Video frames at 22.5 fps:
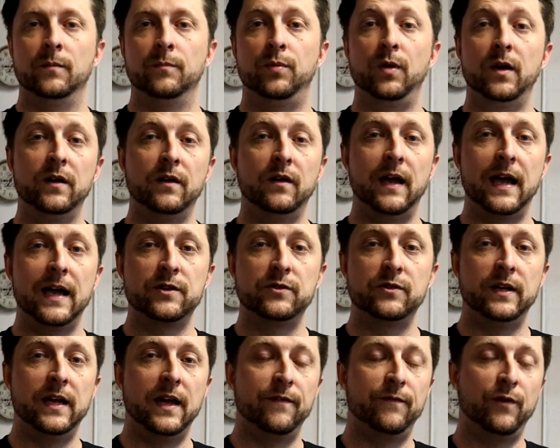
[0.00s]

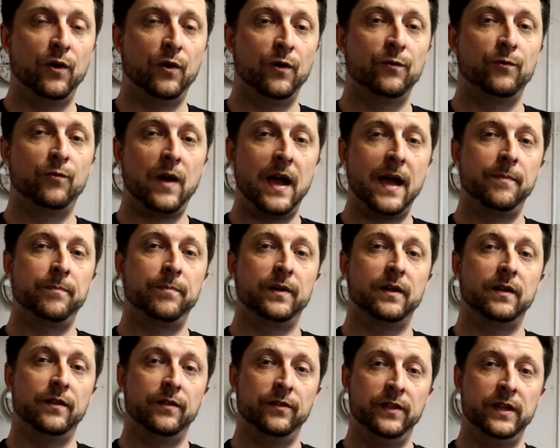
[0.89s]

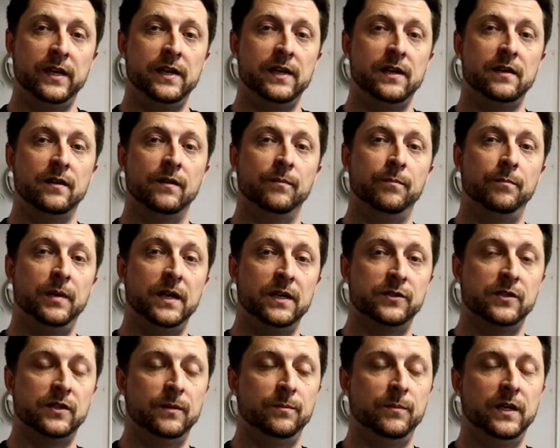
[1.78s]
wrap the
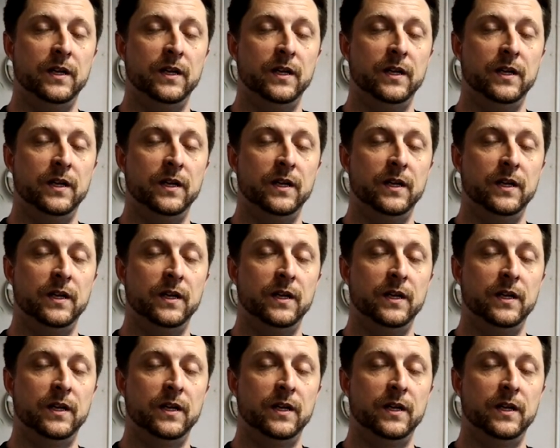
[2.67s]
piece of